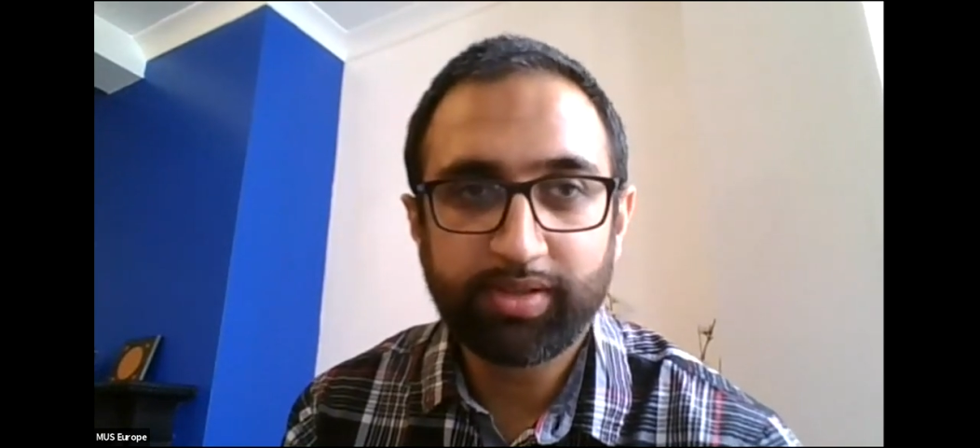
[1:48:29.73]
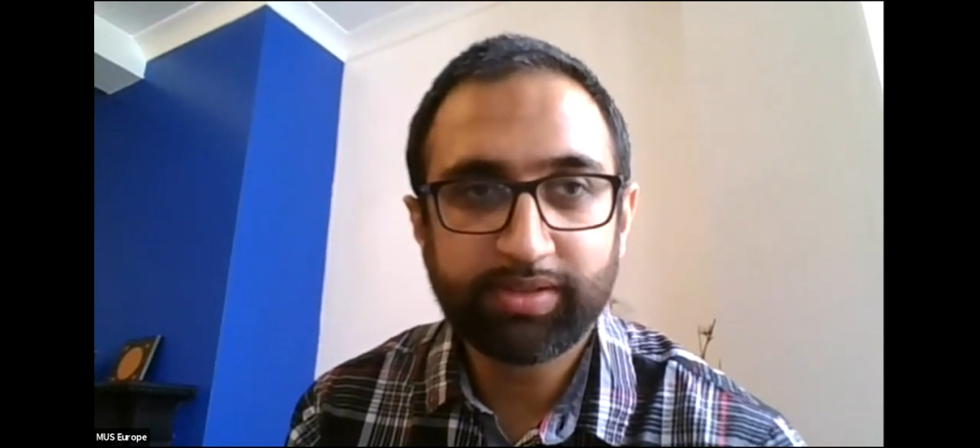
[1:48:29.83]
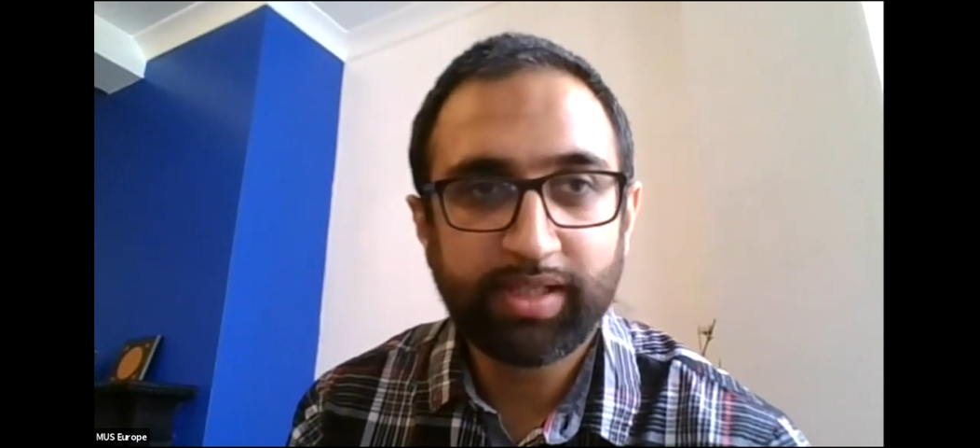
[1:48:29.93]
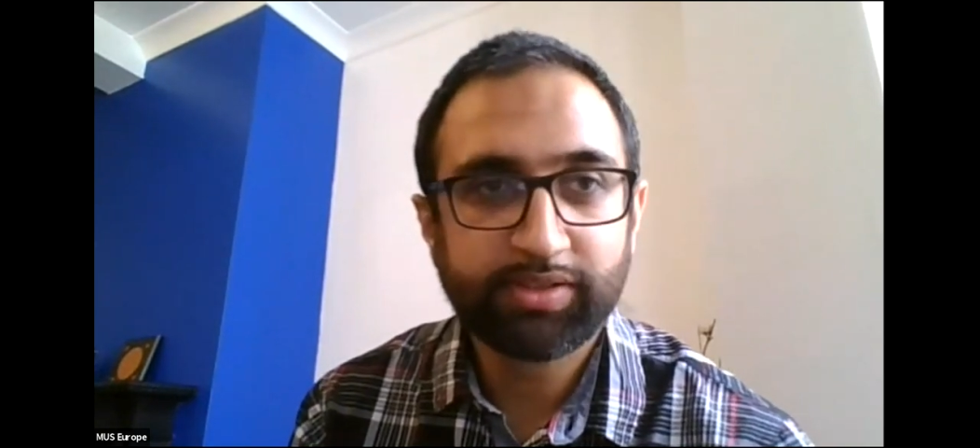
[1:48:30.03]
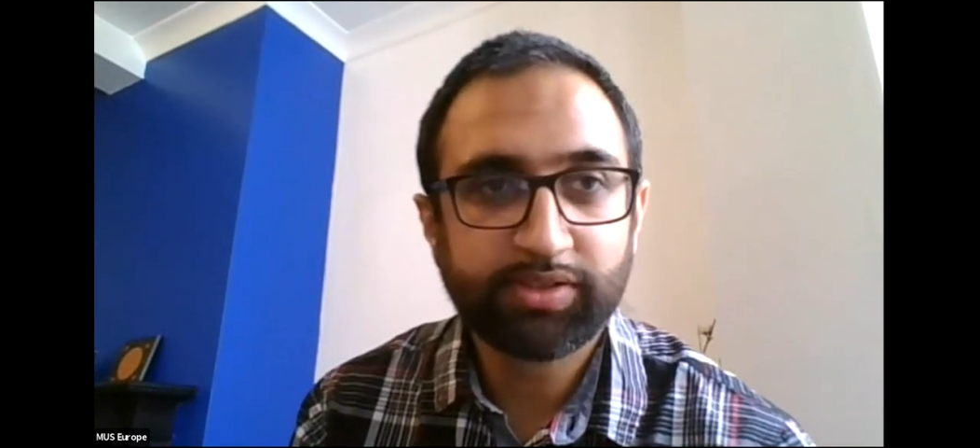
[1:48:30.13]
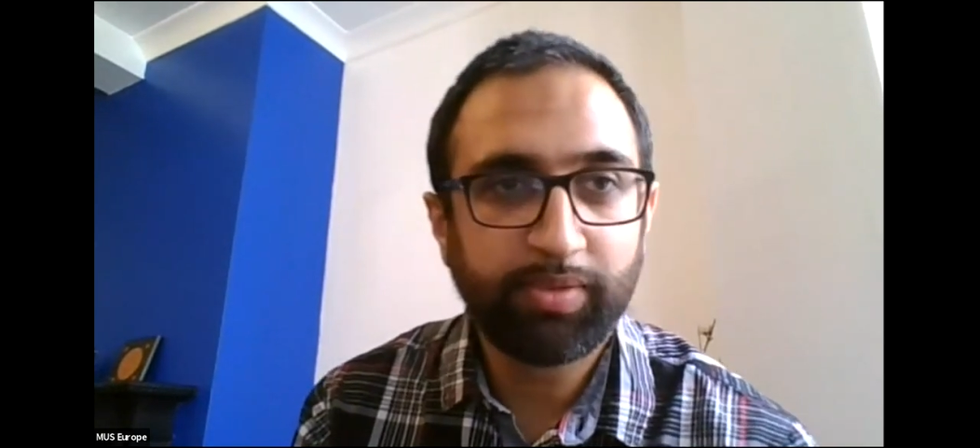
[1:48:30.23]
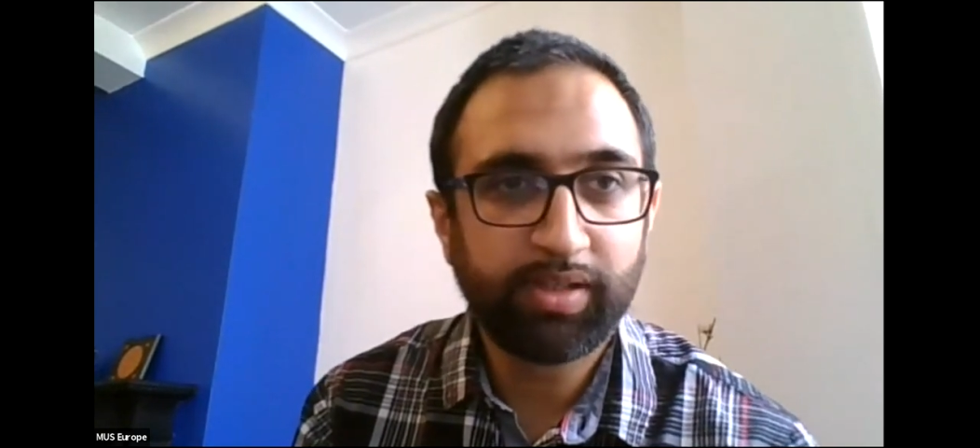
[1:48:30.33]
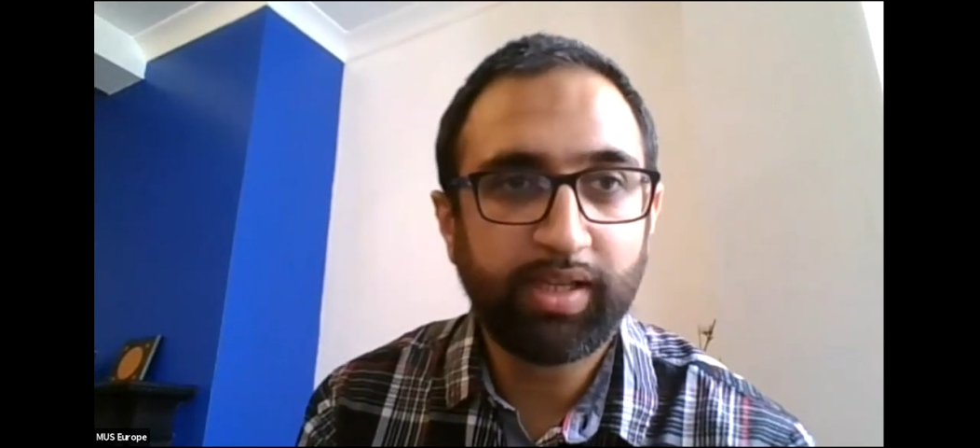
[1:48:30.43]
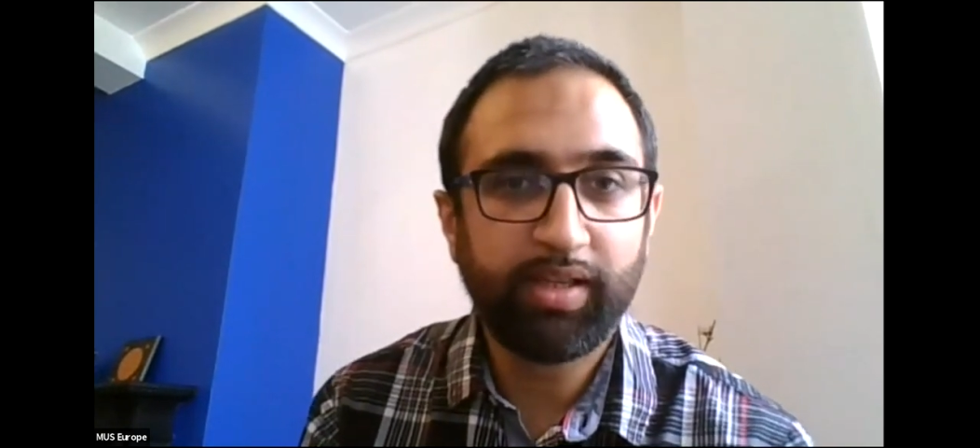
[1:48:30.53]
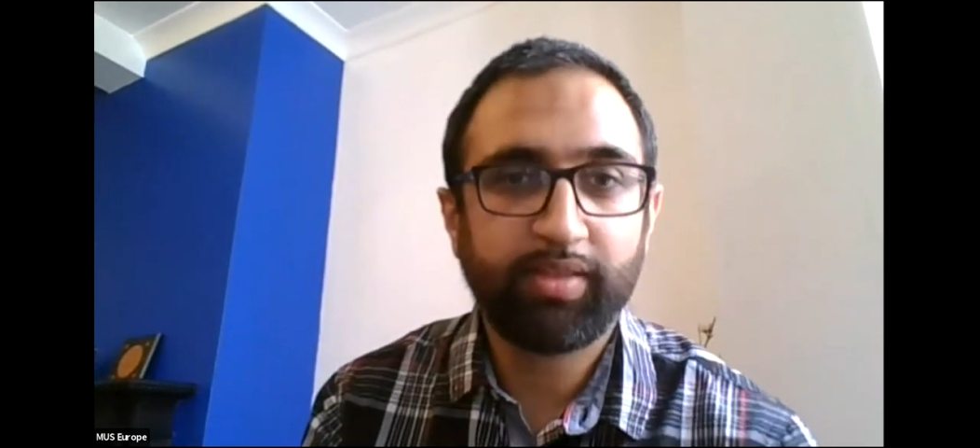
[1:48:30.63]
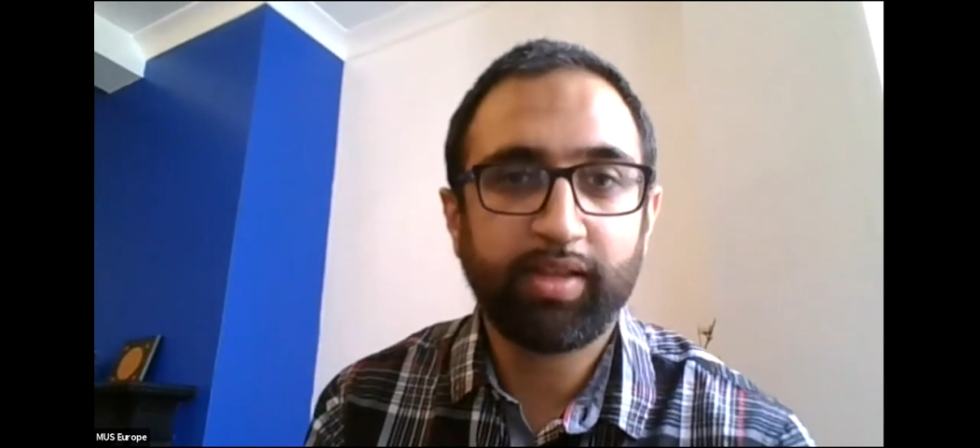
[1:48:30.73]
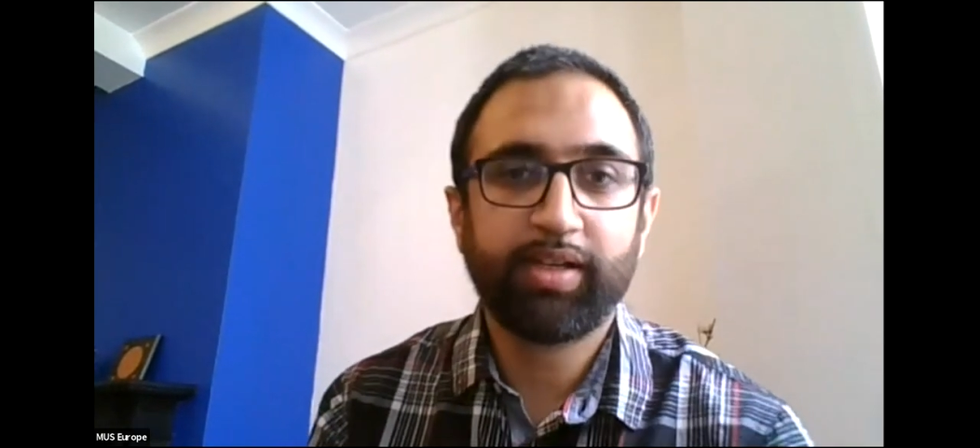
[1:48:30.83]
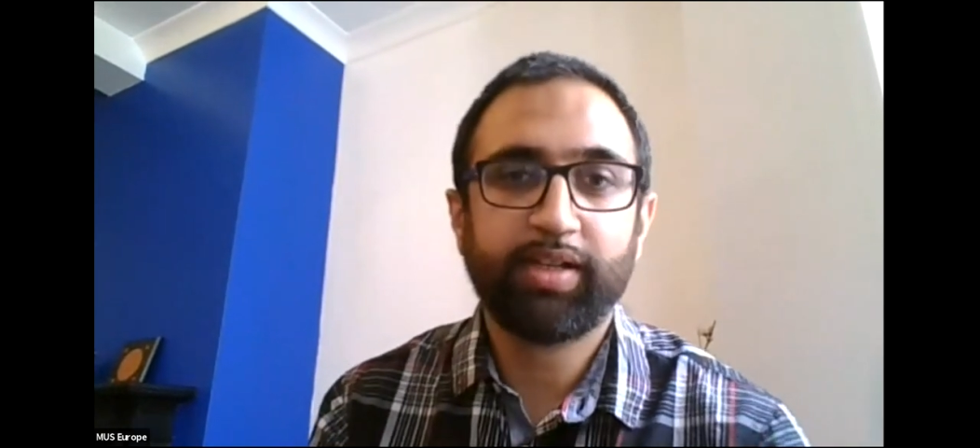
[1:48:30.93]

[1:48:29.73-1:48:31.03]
Because that's going to be a key thing.